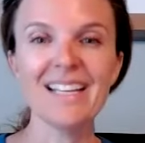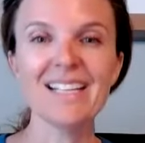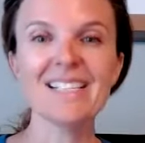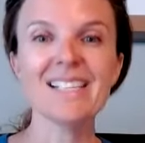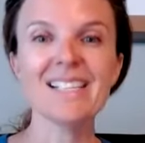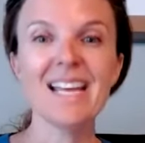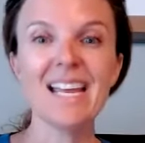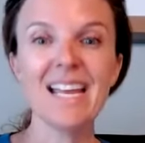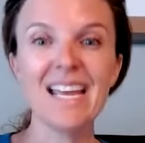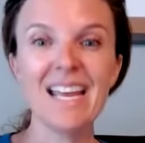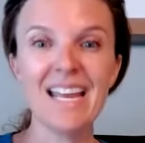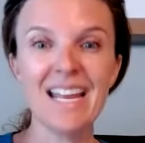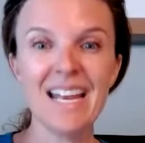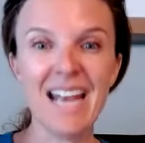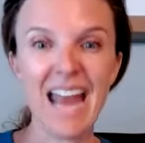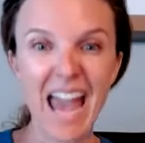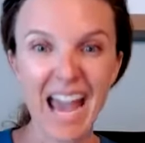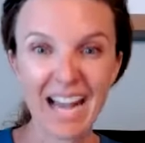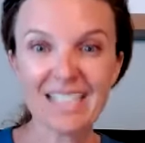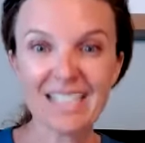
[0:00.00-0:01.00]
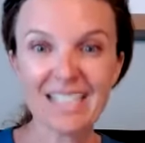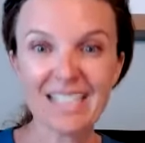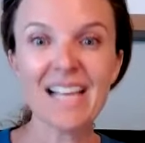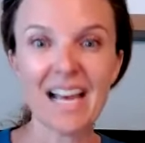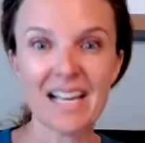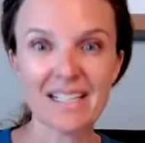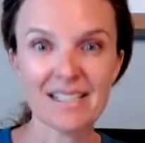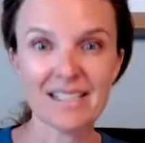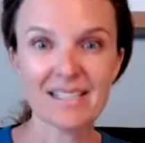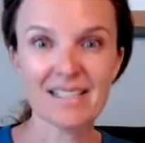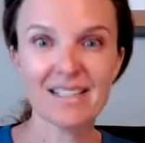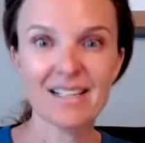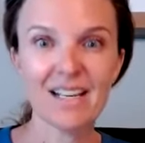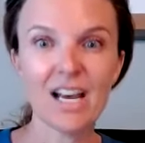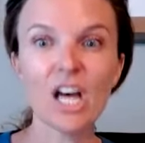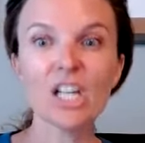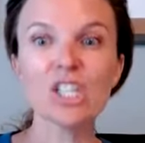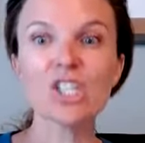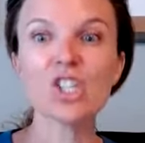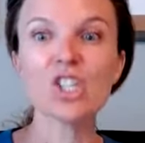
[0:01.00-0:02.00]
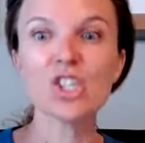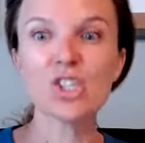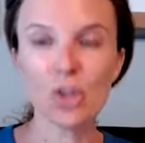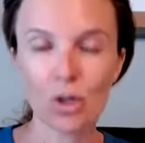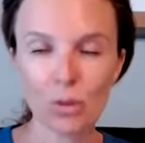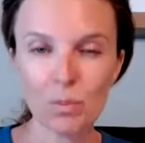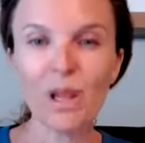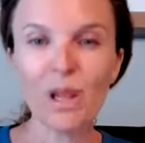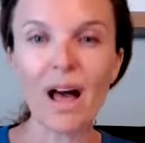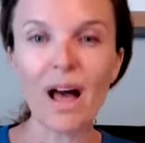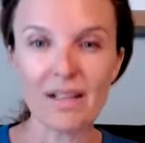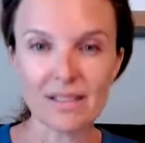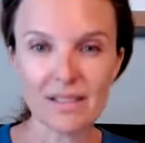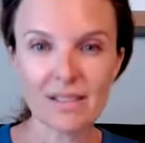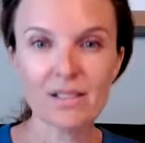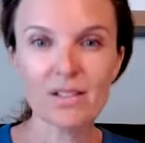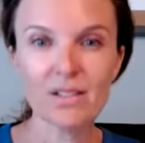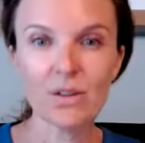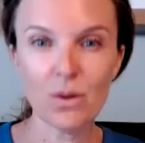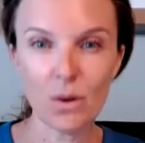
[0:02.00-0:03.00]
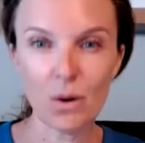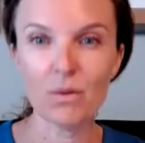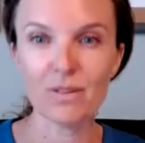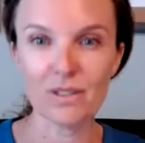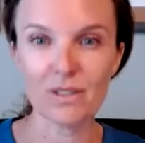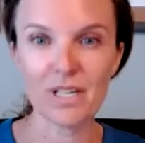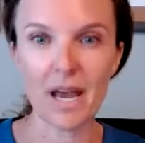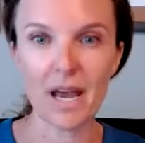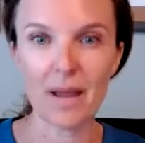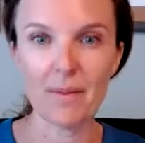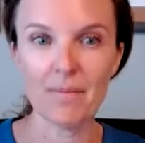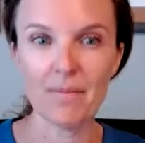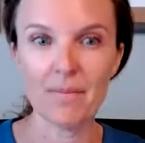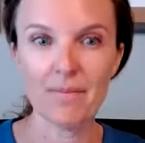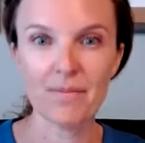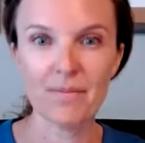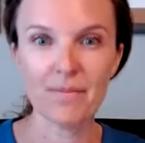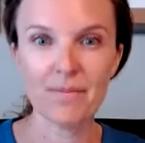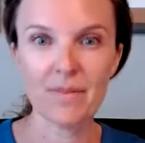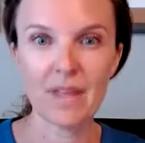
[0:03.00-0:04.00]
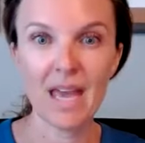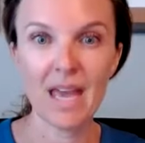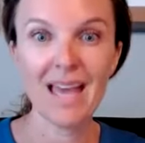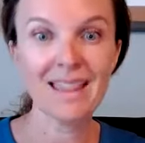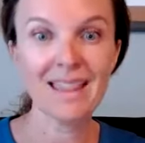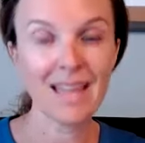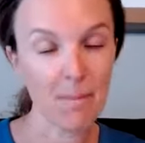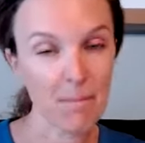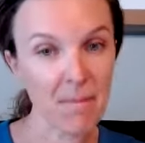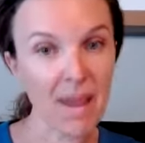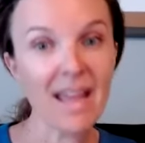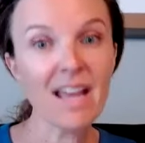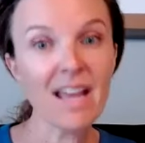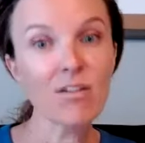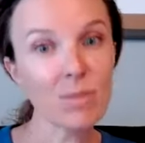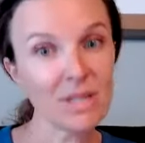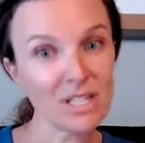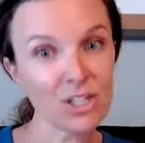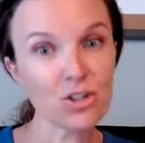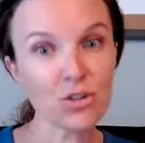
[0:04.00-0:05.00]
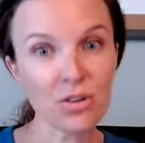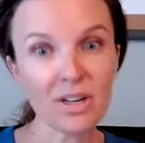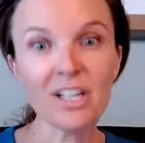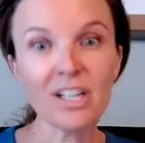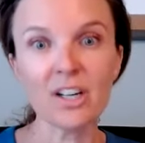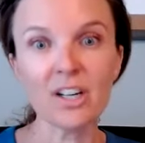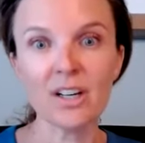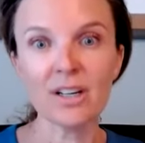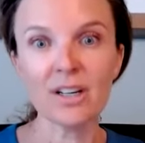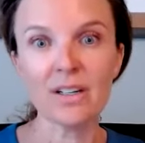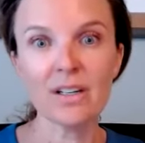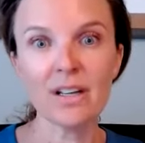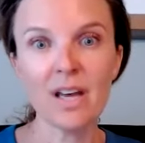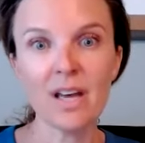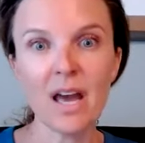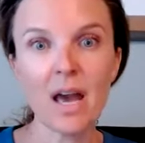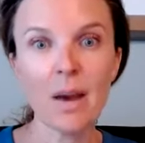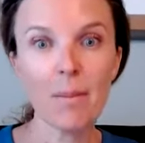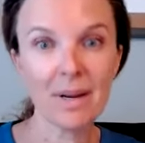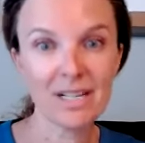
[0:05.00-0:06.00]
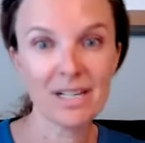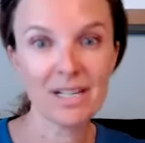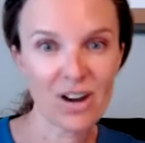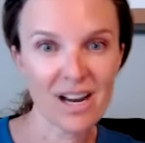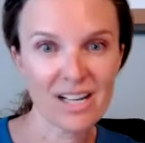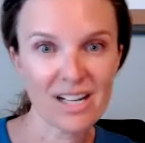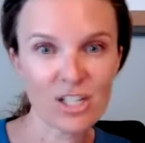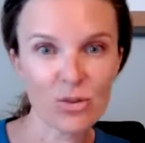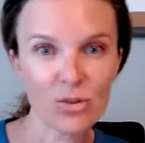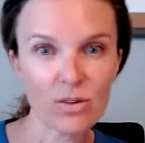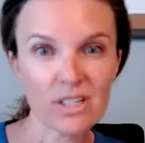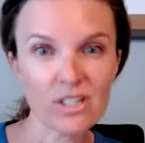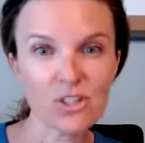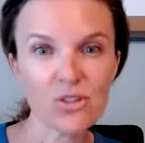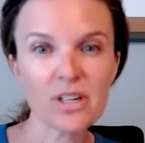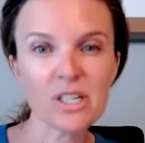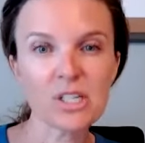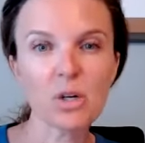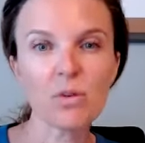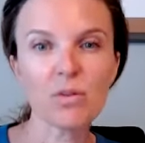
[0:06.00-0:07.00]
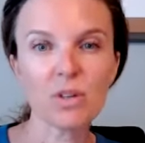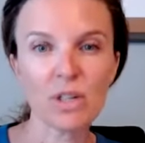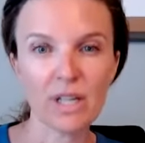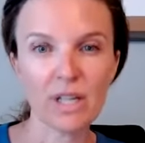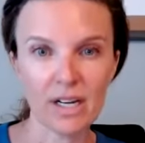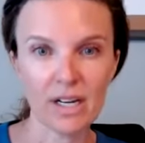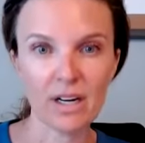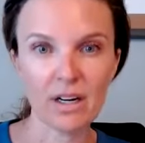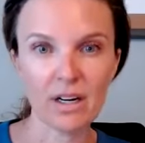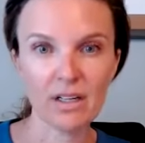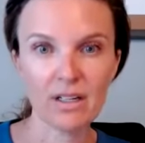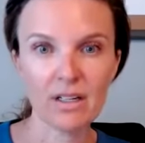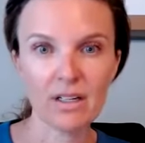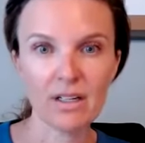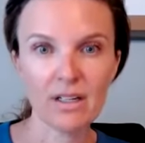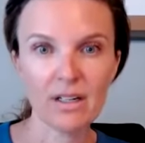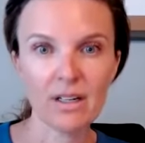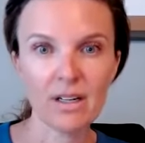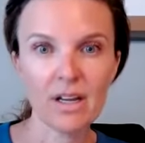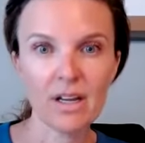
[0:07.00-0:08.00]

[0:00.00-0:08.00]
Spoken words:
is an excess, a surplus over time that may have been triggered by trying to restrict over here.